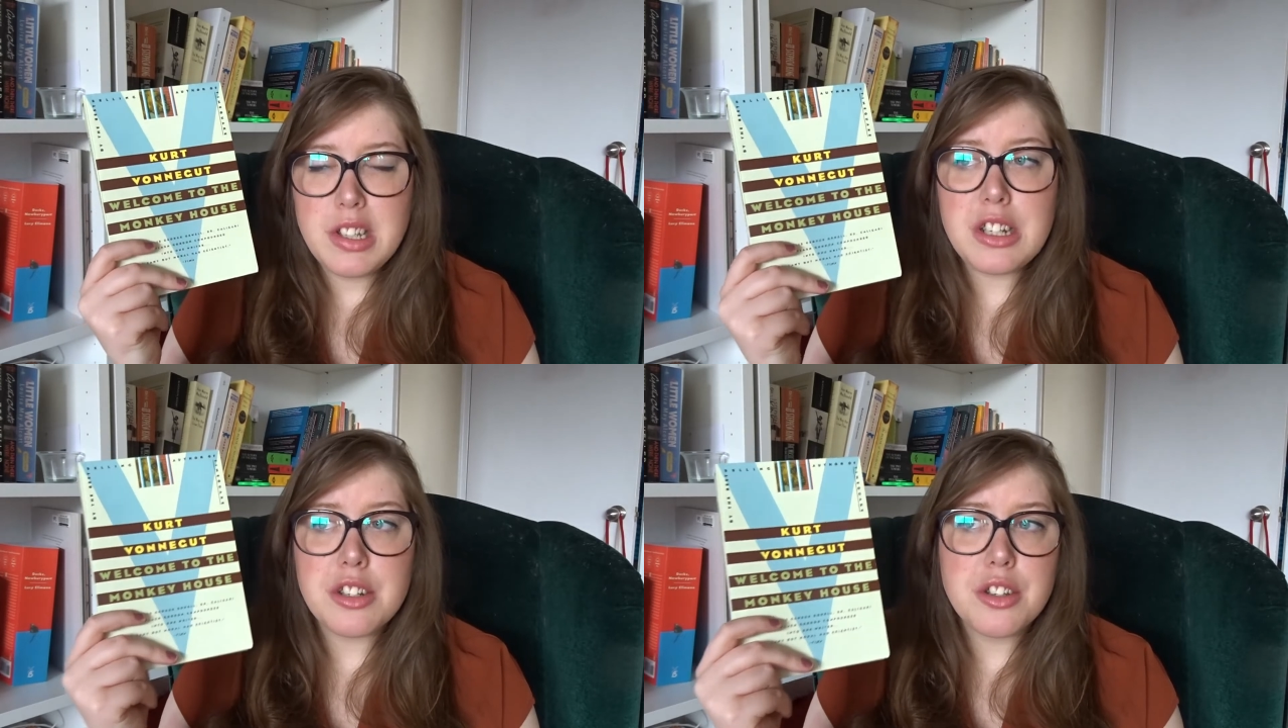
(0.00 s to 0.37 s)

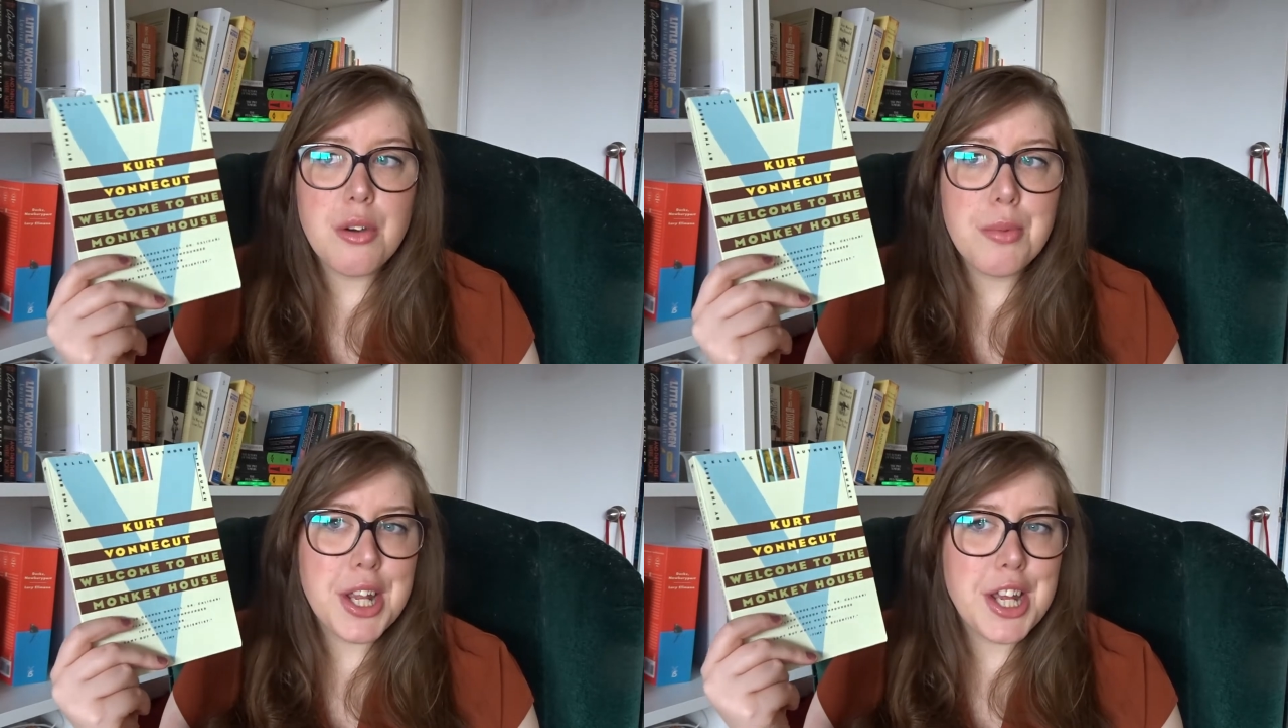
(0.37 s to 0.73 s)

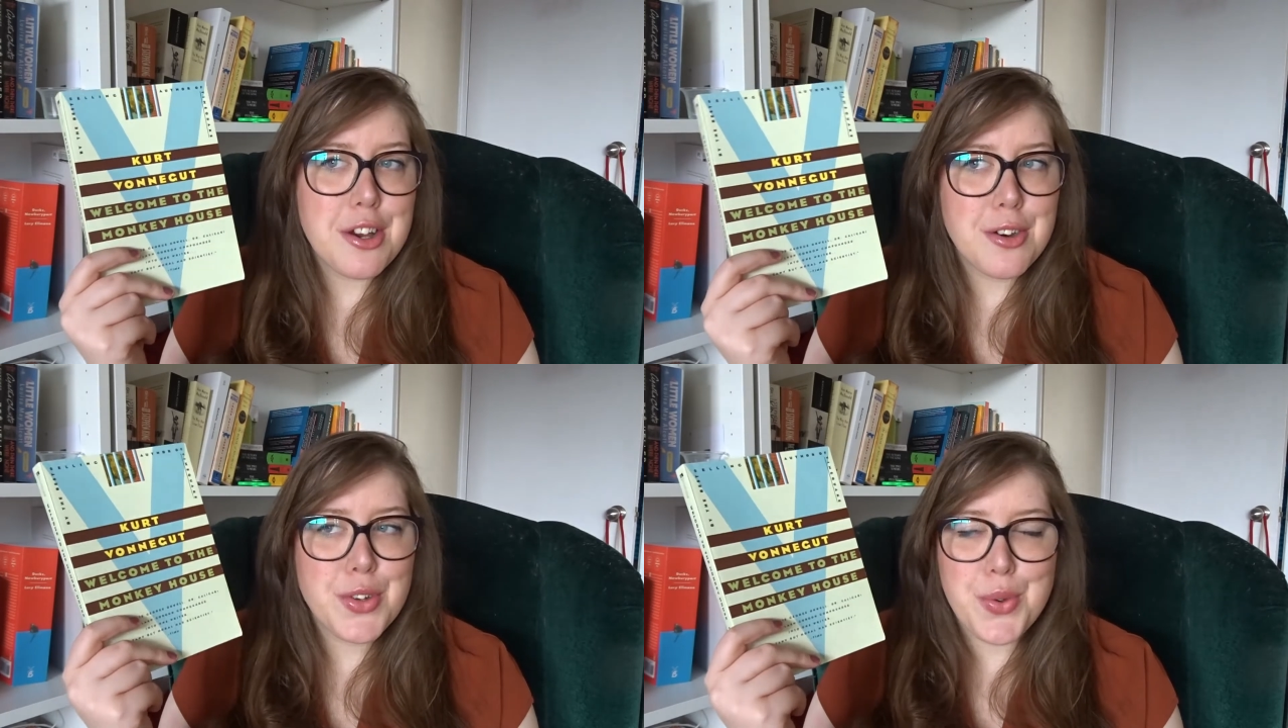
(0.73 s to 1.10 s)
Nobody
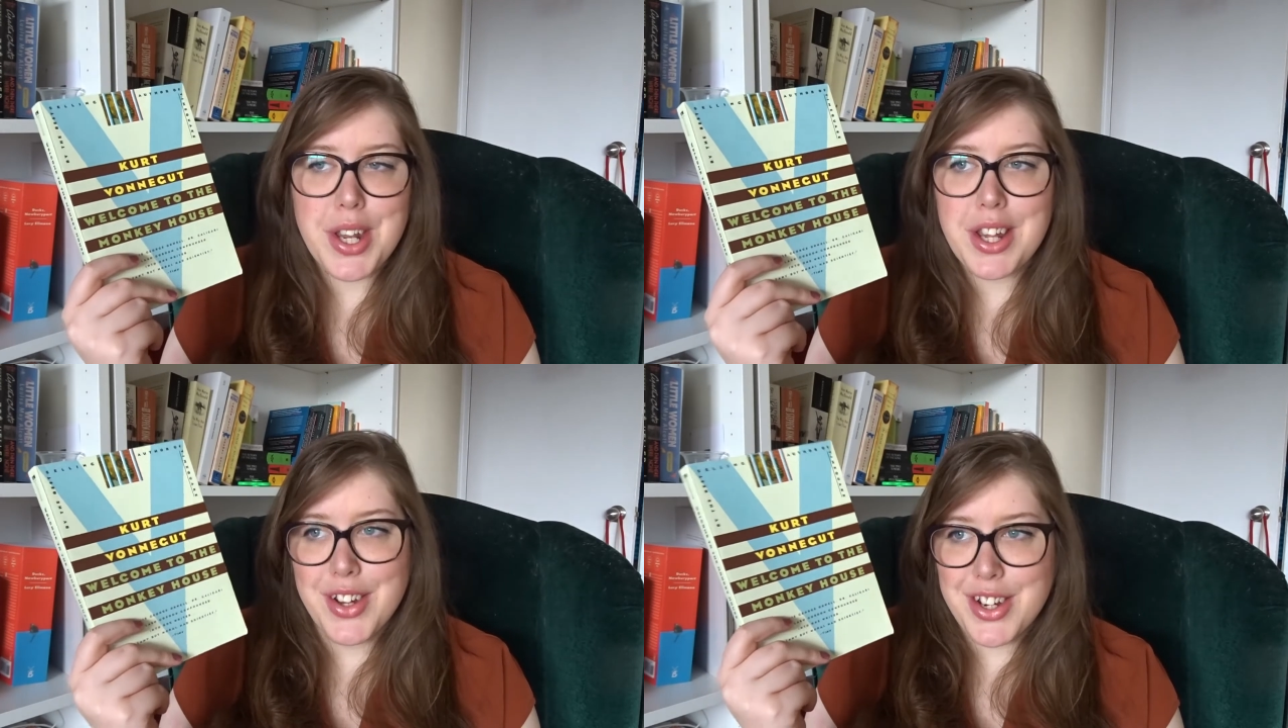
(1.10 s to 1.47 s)
knows what
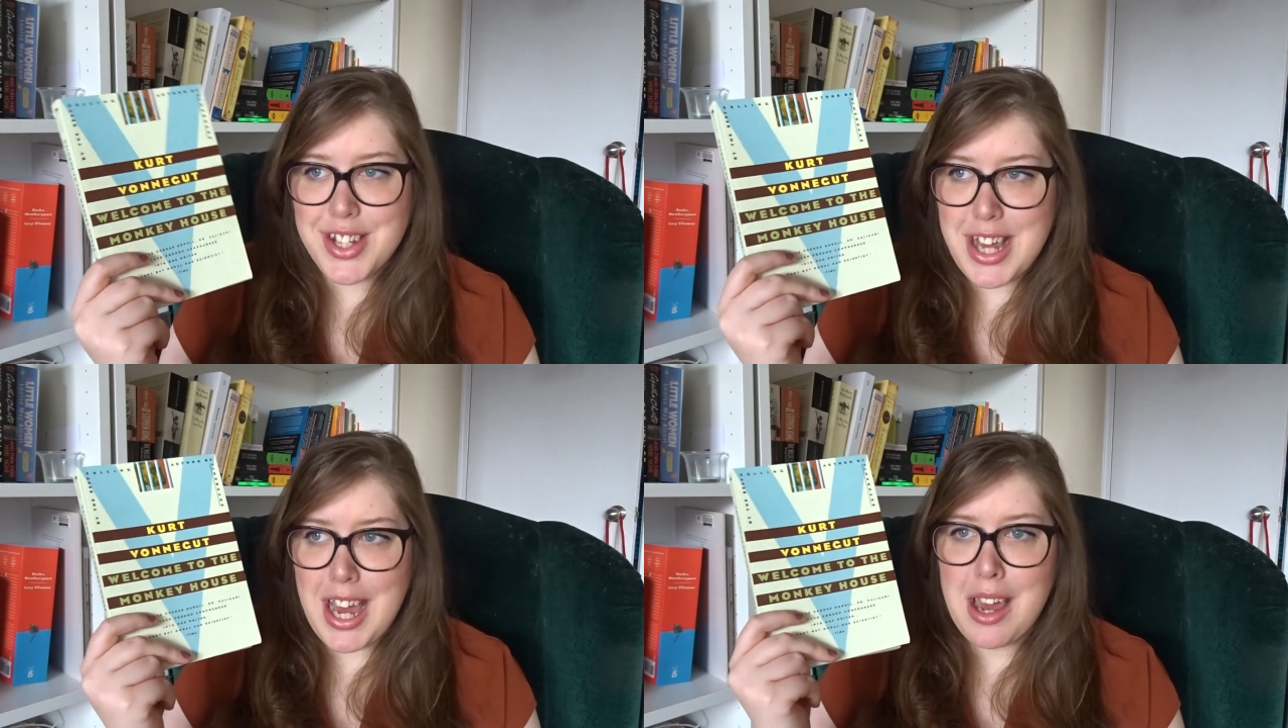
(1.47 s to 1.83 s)
he
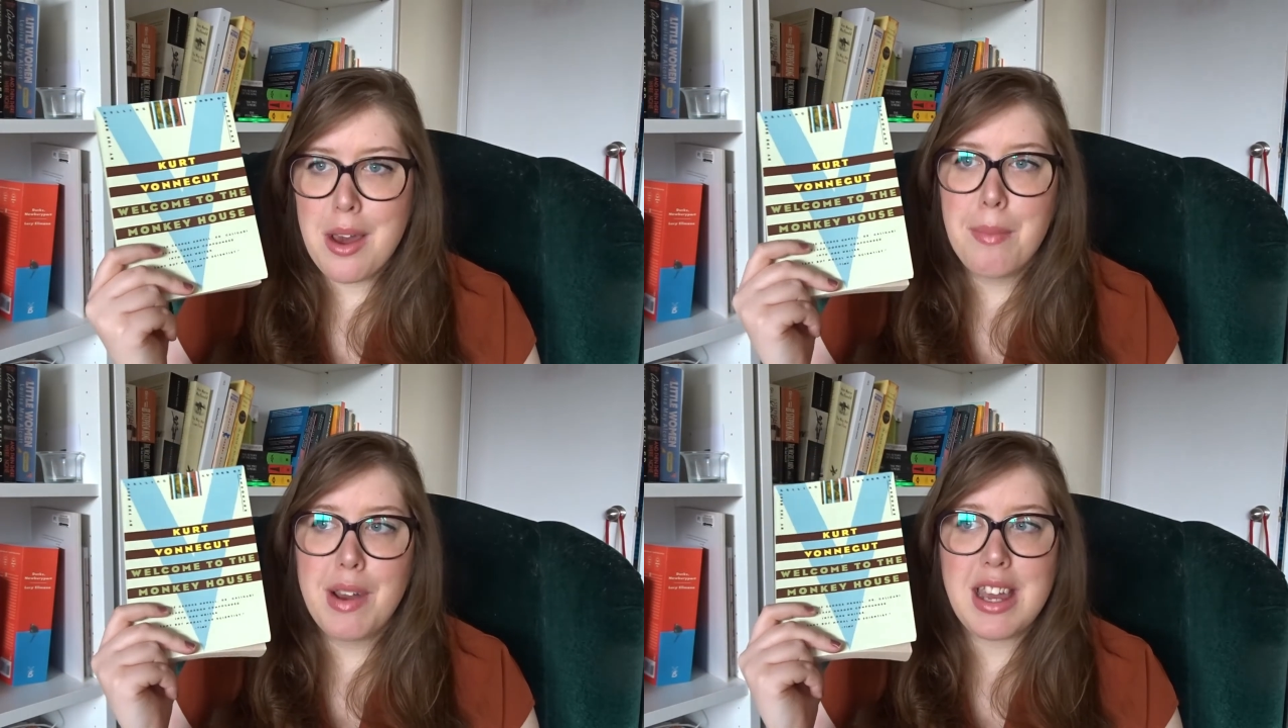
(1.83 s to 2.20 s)
looks like,
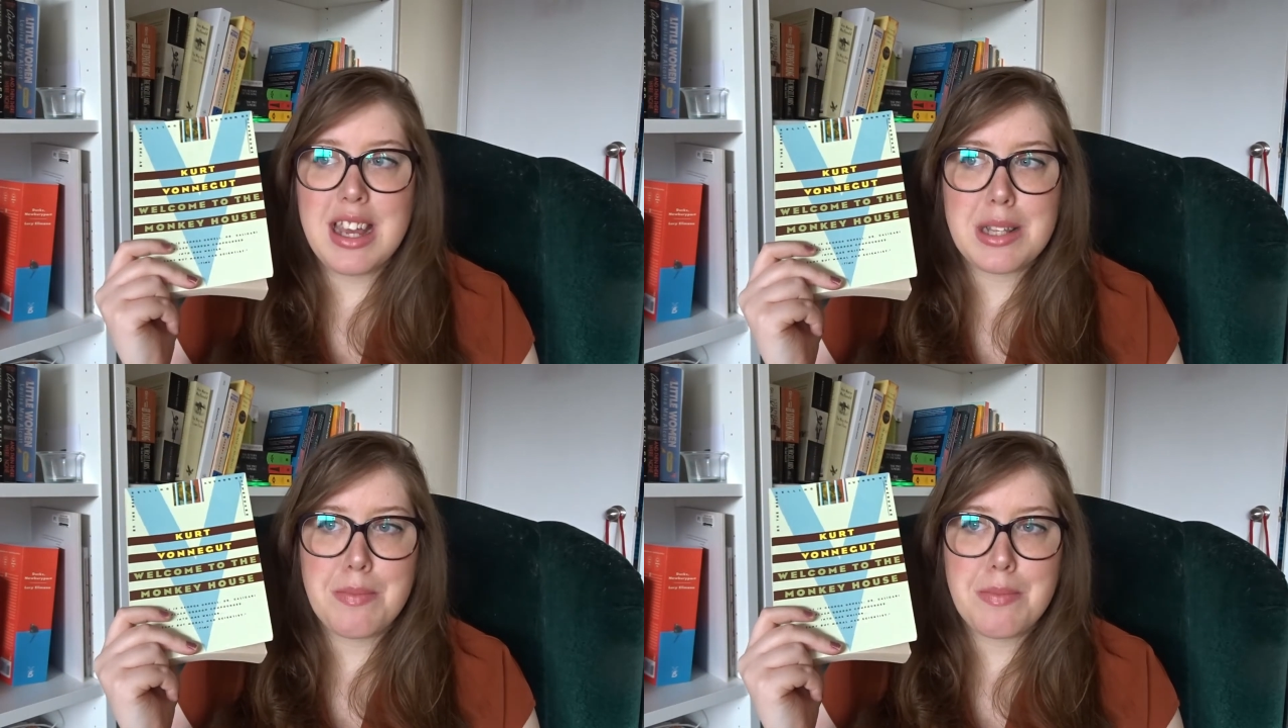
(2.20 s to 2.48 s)
but he's